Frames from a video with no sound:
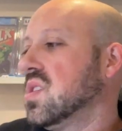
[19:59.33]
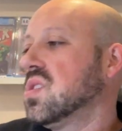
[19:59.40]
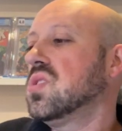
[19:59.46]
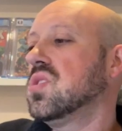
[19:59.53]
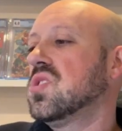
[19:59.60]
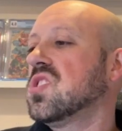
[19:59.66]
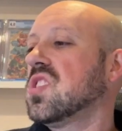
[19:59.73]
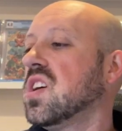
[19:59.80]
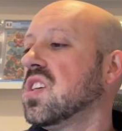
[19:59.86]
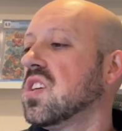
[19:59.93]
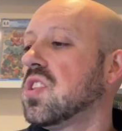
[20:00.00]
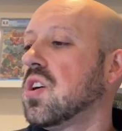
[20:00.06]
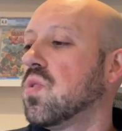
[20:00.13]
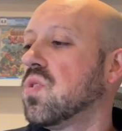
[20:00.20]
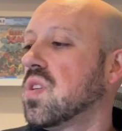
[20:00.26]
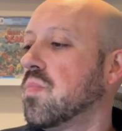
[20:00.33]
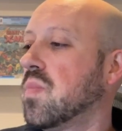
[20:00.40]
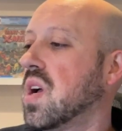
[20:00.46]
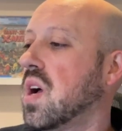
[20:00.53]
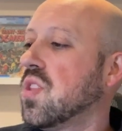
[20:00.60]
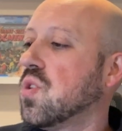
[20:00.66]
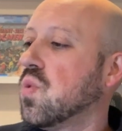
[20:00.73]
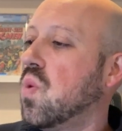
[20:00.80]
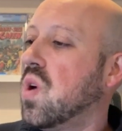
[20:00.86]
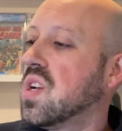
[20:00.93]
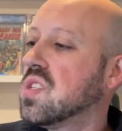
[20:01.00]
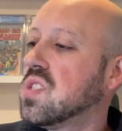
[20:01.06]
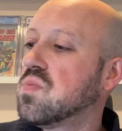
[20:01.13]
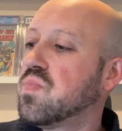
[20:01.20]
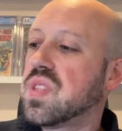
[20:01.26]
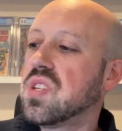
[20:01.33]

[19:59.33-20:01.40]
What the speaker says: this is slightly lower than my other ones,